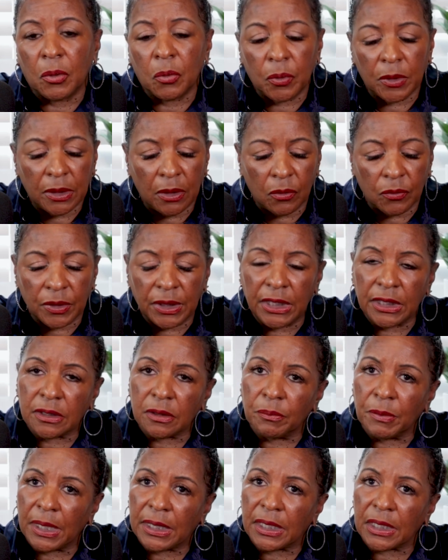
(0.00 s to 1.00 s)
we don't need to
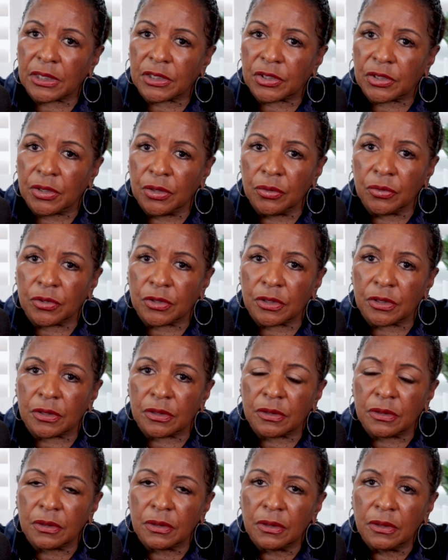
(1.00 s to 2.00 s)
make
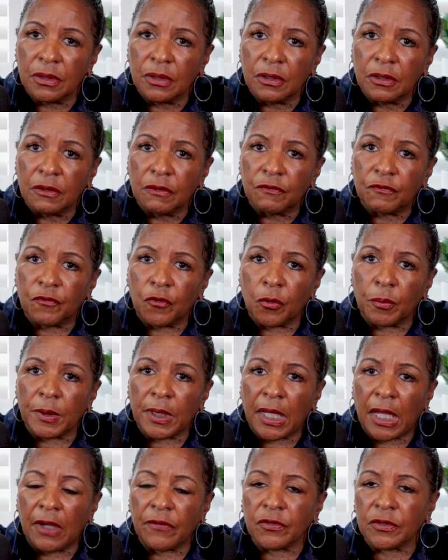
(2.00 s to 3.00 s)
excuses for
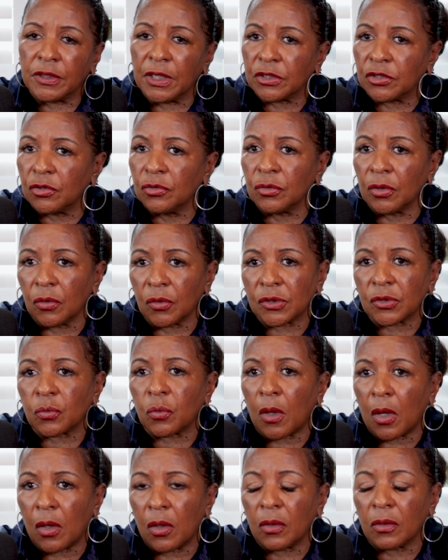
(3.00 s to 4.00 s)
behavior that you know is
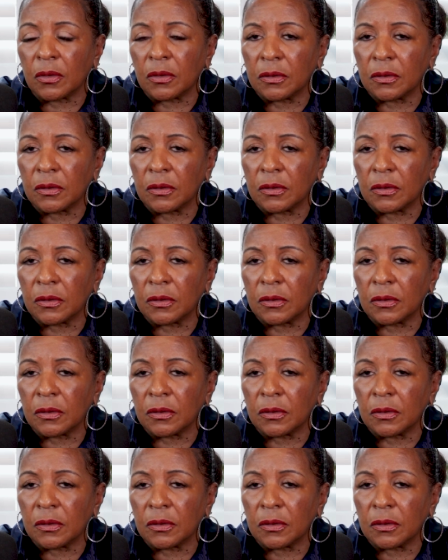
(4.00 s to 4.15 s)
wrong.